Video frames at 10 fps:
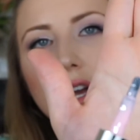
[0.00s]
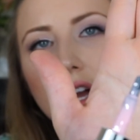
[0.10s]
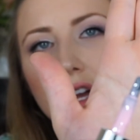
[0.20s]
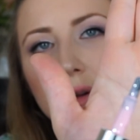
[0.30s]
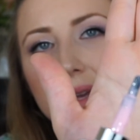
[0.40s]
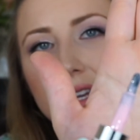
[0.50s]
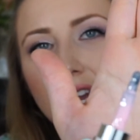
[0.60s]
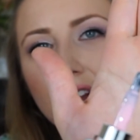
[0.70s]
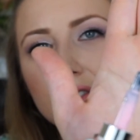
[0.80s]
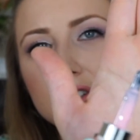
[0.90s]
Um, it
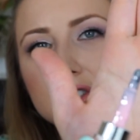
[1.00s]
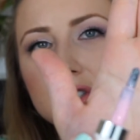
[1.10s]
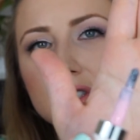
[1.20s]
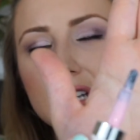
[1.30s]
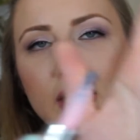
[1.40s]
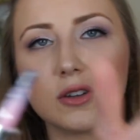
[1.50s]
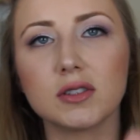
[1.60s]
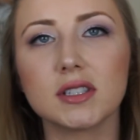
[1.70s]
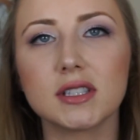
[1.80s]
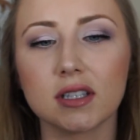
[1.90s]
covers your
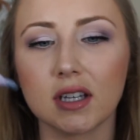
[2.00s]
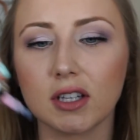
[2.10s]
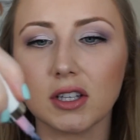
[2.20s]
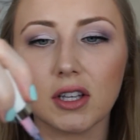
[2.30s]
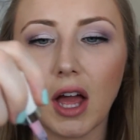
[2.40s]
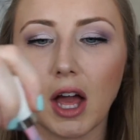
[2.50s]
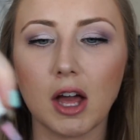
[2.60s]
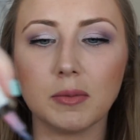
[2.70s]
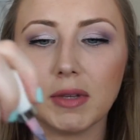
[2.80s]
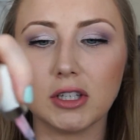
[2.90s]
nails.
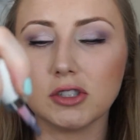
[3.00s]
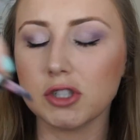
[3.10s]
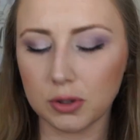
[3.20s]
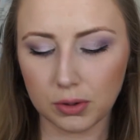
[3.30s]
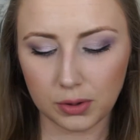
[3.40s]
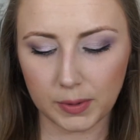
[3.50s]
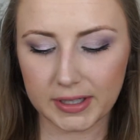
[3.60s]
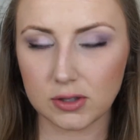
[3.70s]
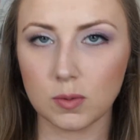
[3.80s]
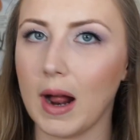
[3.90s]
I mean, two,
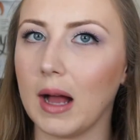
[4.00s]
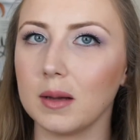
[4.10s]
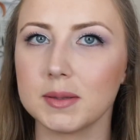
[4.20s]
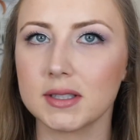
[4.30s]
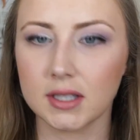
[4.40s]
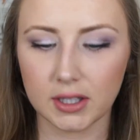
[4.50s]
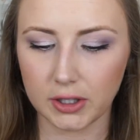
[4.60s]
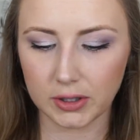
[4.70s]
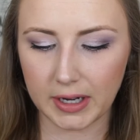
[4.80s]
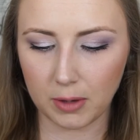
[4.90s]
three swipes.
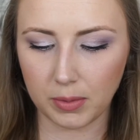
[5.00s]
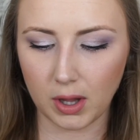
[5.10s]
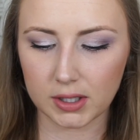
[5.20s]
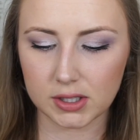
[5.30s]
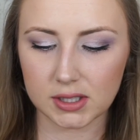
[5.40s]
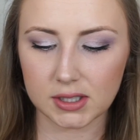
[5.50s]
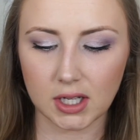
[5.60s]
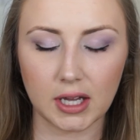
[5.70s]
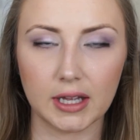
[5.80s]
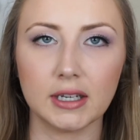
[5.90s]
Your nail polish is
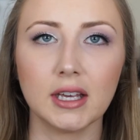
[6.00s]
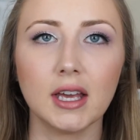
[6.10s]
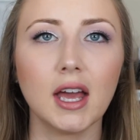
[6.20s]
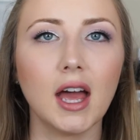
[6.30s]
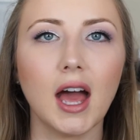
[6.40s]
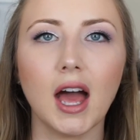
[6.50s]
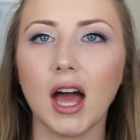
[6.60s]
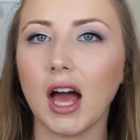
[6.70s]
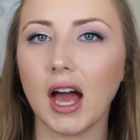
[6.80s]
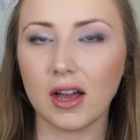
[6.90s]
done.
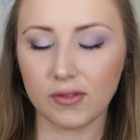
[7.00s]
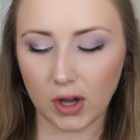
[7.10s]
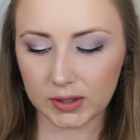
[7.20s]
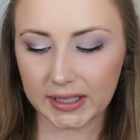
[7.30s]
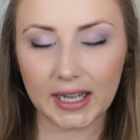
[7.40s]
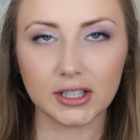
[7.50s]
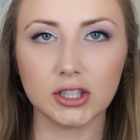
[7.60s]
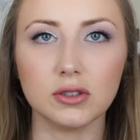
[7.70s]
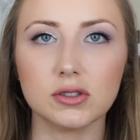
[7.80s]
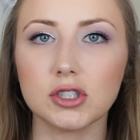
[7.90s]
I've only had to
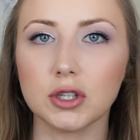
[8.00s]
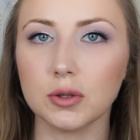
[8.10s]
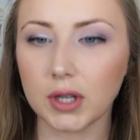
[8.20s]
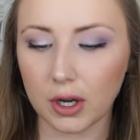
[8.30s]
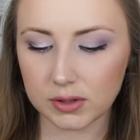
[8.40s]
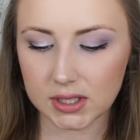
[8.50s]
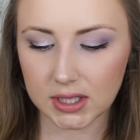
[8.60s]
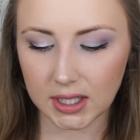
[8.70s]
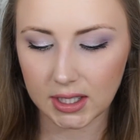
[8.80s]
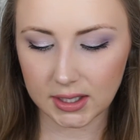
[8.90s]
use two coats
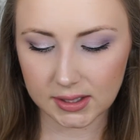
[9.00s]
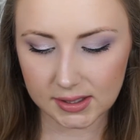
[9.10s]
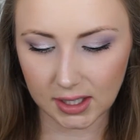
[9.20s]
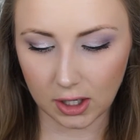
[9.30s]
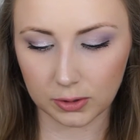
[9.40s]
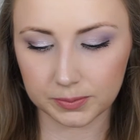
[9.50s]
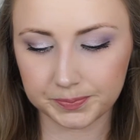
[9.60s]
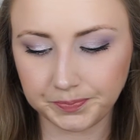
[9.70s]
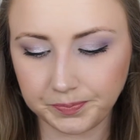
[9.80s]
of these, so.